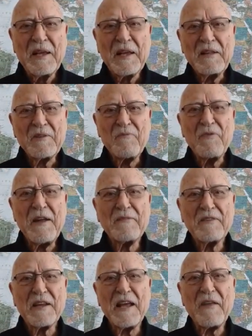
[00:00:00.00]
Get some
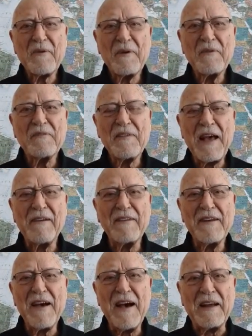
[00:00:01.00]
friends together on Saturday
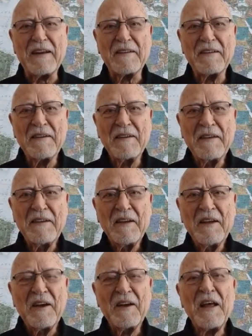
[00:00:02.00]
night.
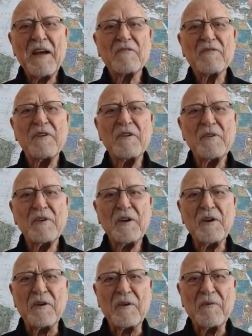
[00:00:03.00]
Announce the new
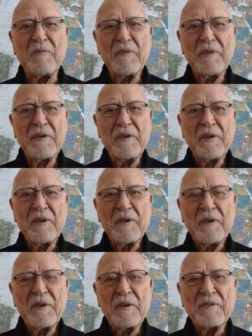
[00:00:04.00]
year.
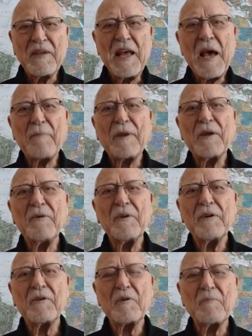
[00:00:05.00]
Say Happy New
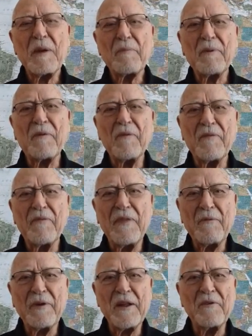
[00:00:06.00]
Year to people
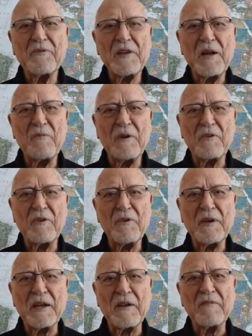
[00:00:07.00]
that would understand what you're
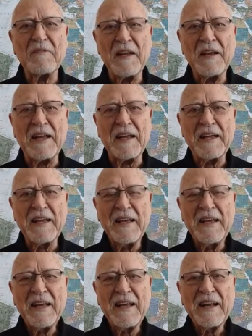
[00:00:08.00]
doing on Sunday.
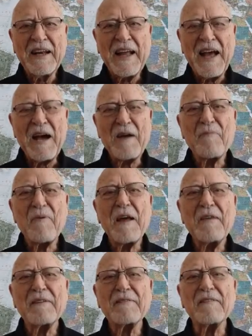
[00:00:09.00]
I pray
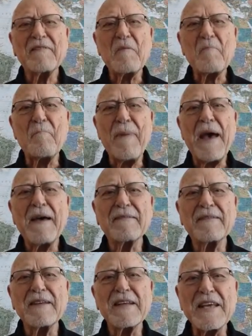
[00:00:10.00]
this is the
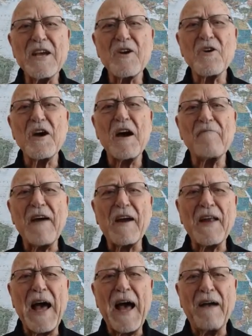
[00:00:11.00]
best year of our
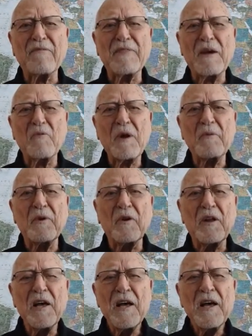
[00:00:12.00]
lives, that we
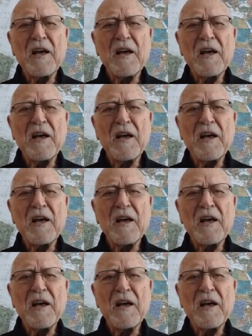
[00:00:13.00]
will